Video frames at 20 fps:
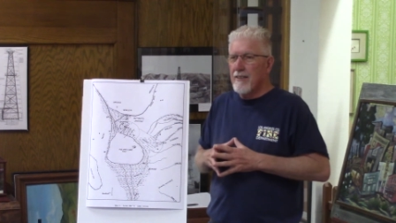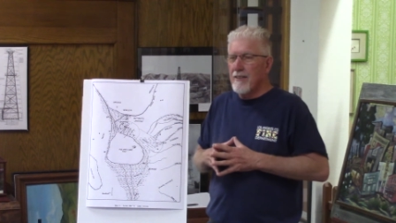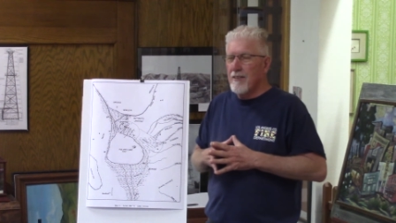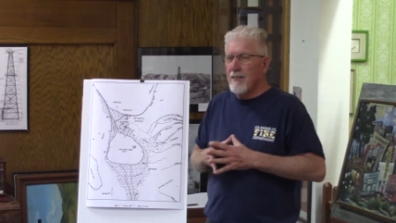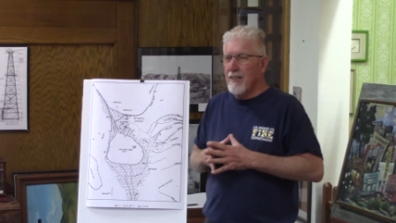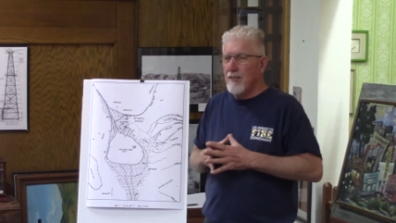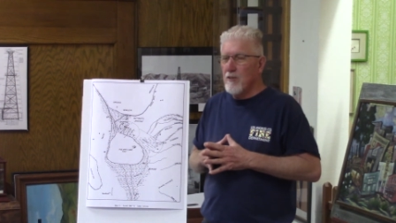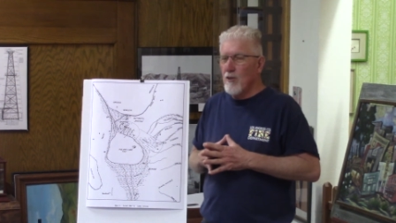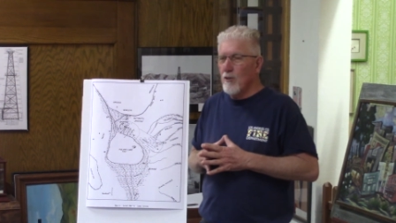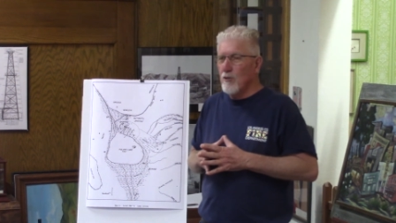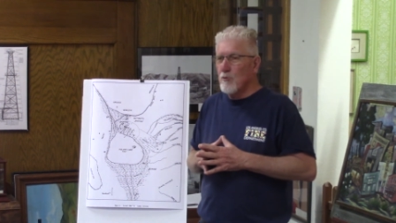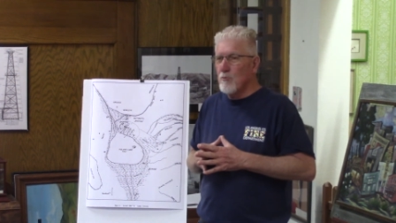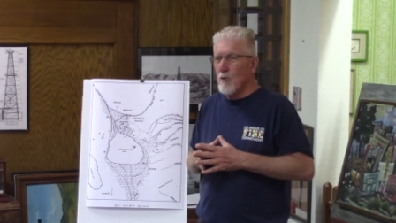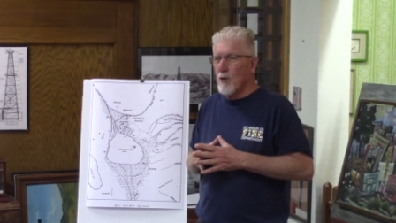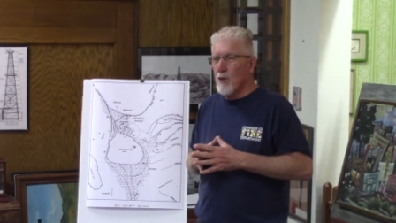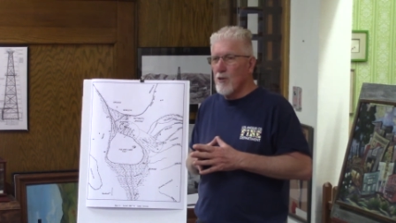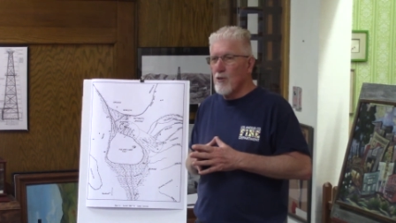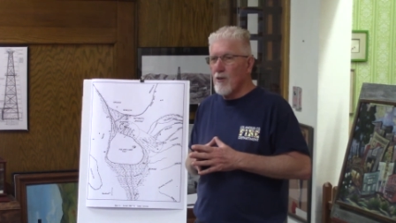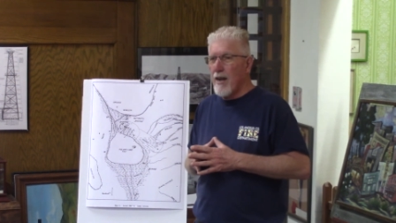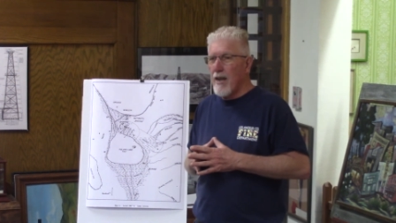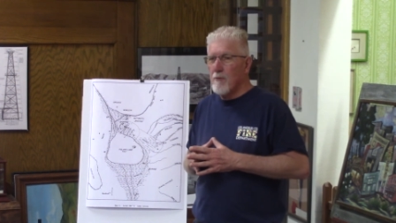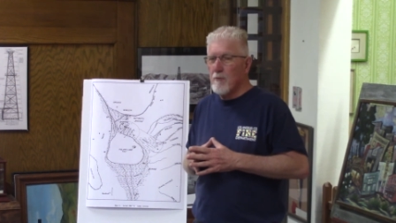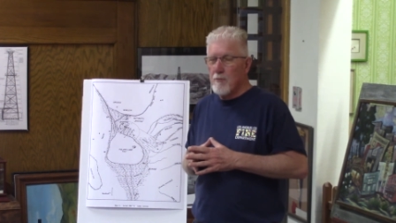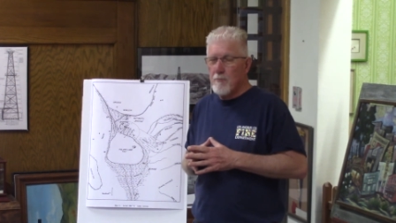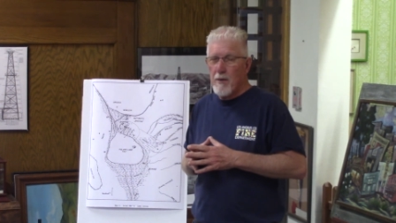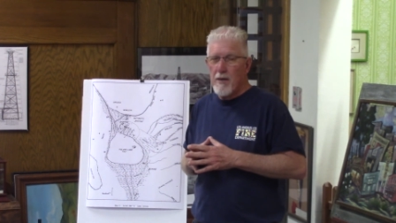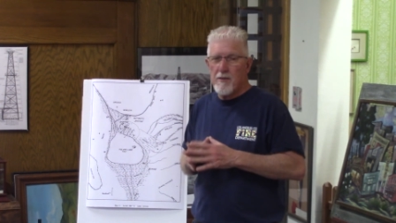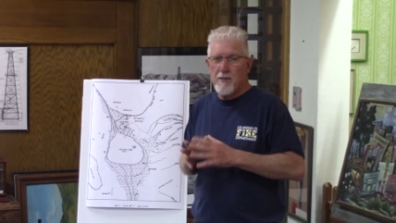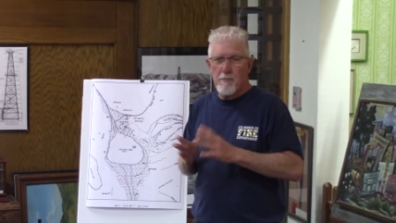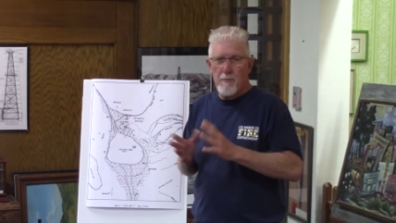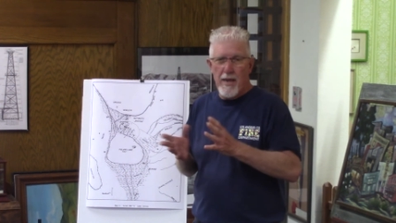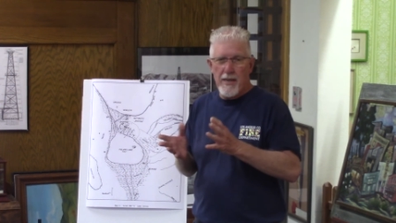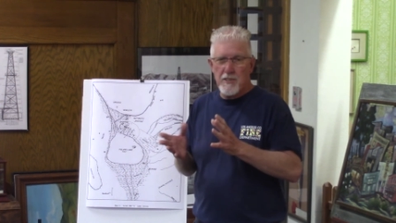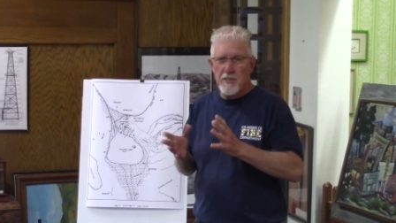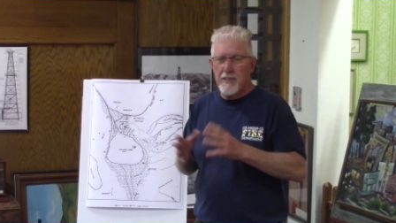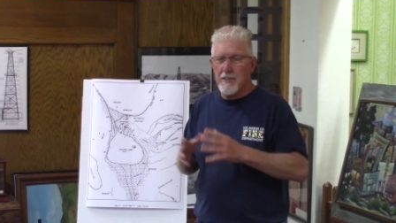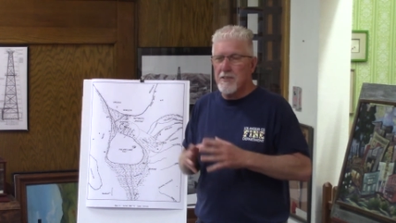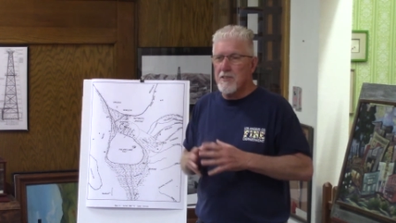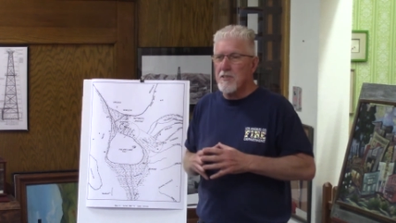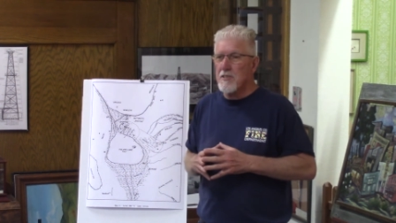that knows where they're at. We buried them
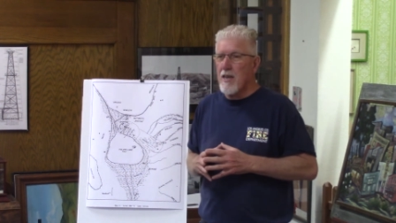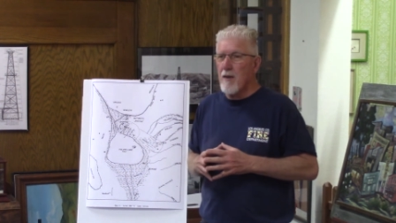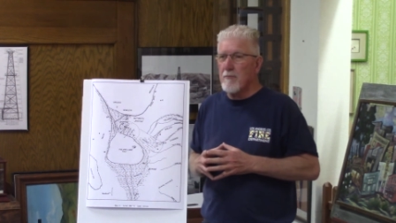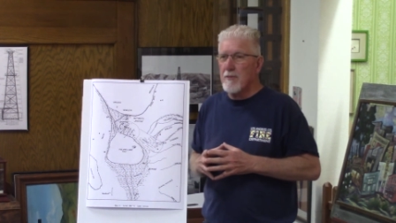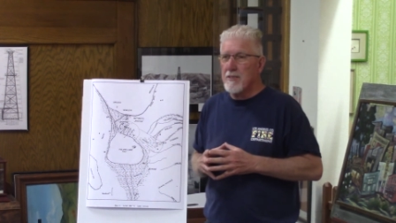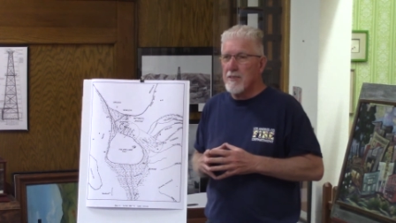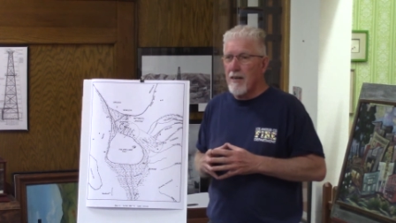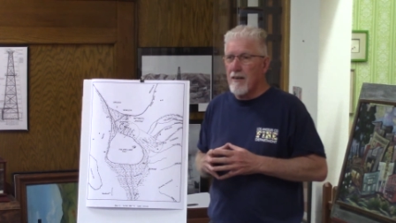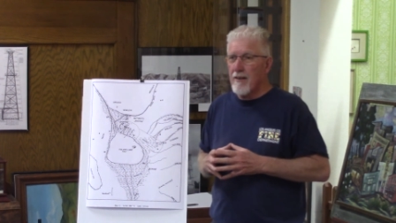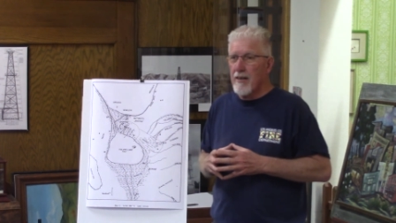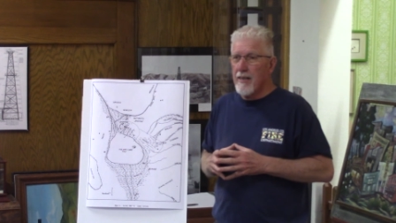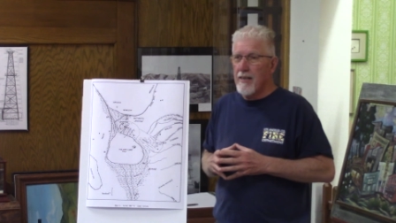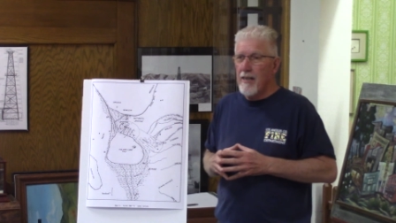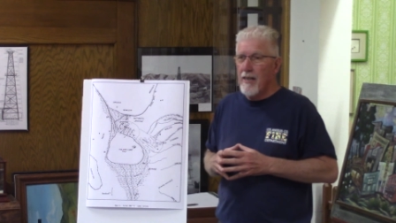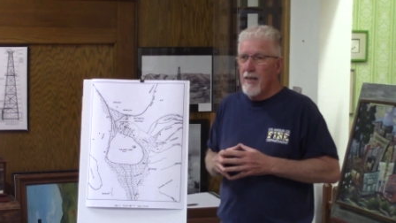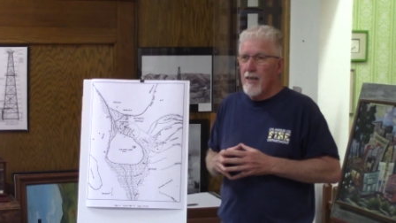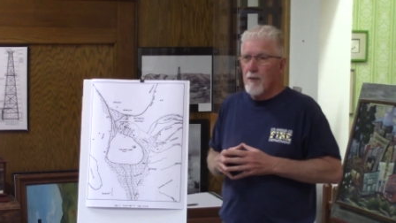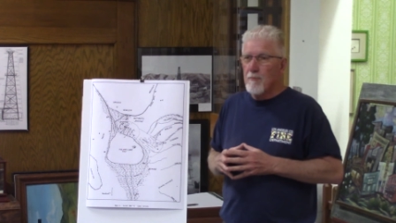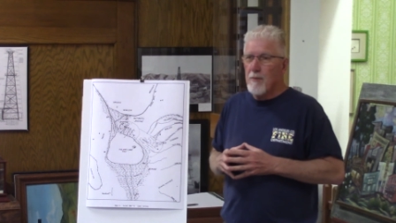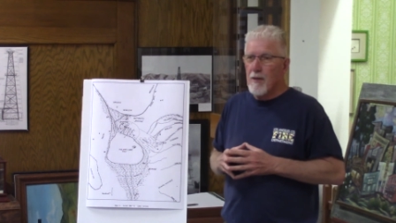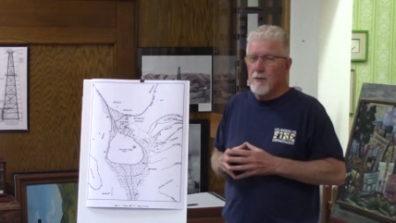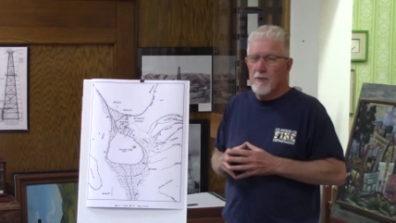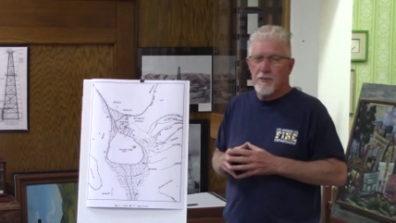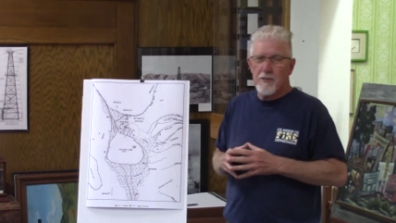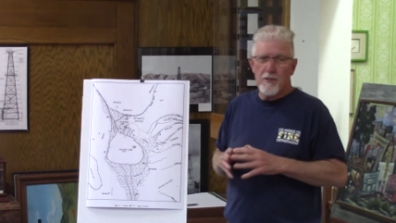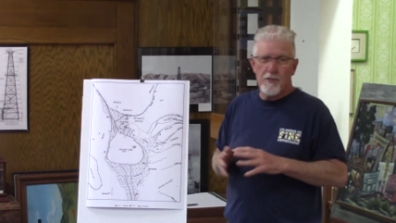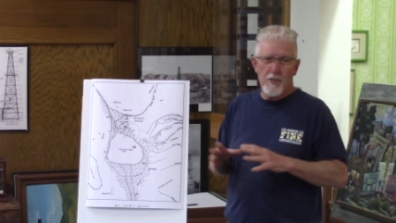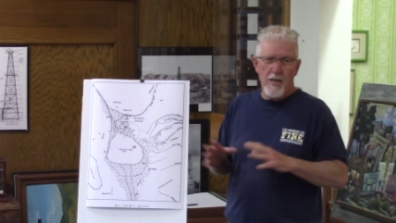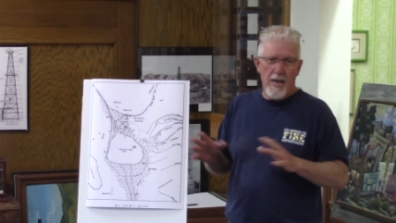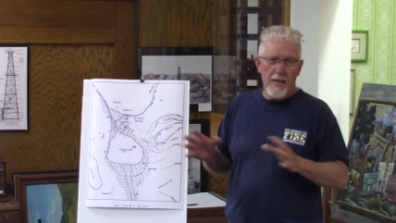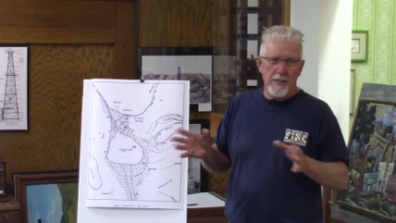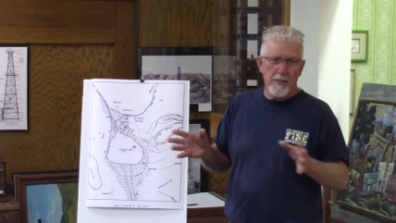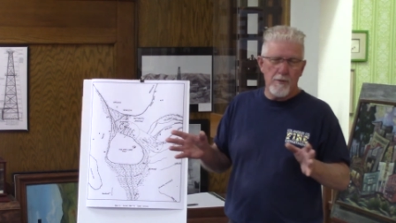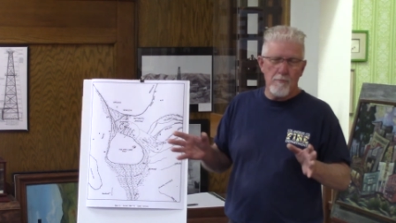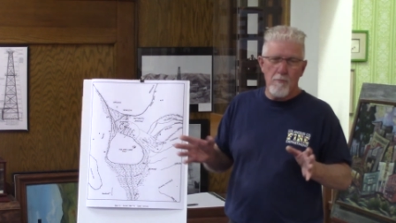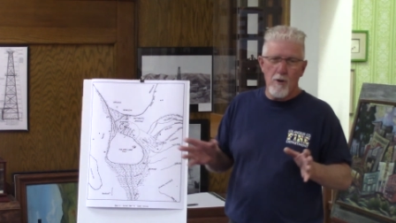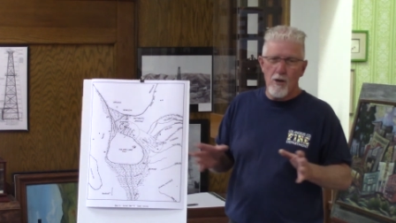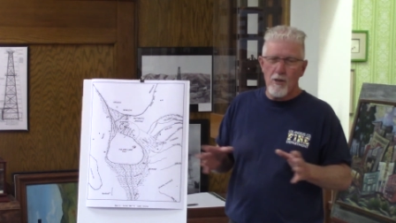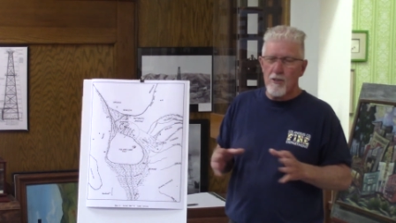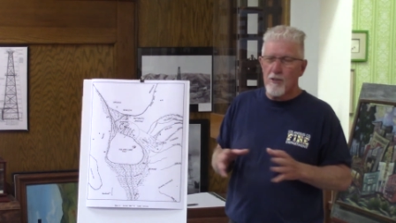actually at the cemetery, but they're not in a
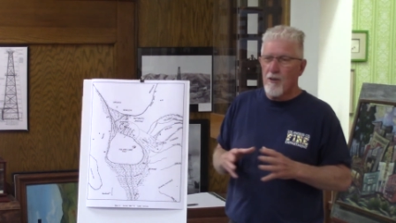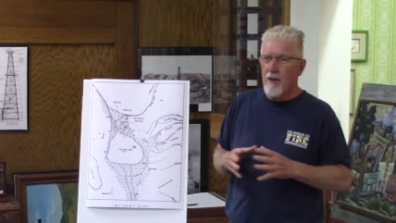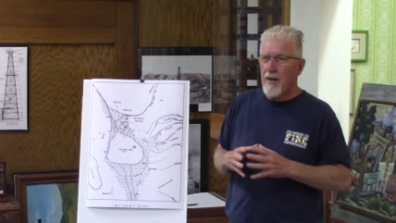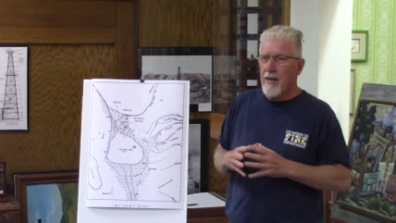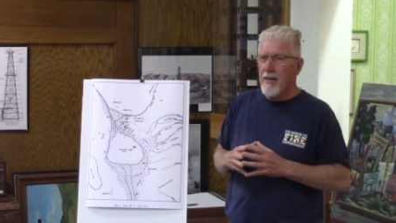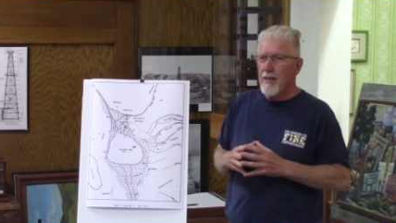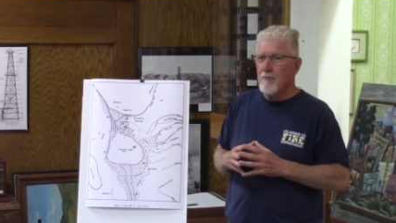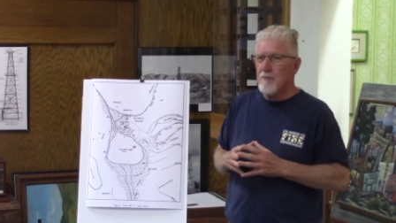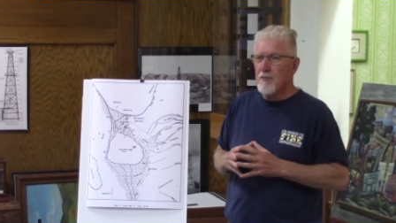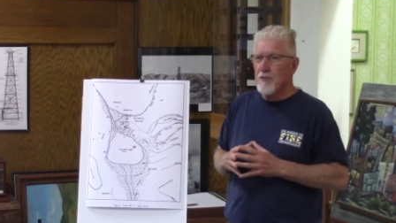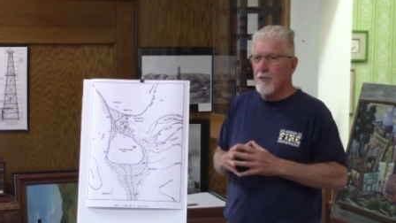marked grave.